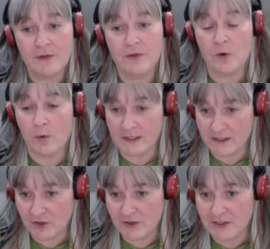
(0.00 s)
the
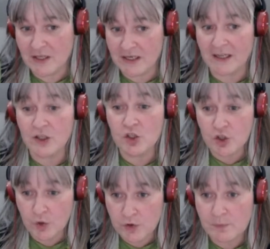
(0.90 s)
questions that I
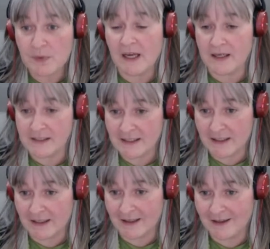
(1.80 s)
should be
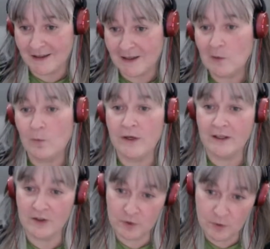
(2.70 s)
asking when
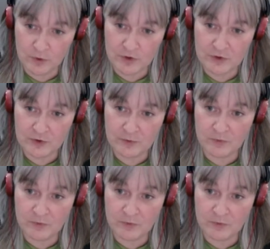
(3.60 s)
I talk to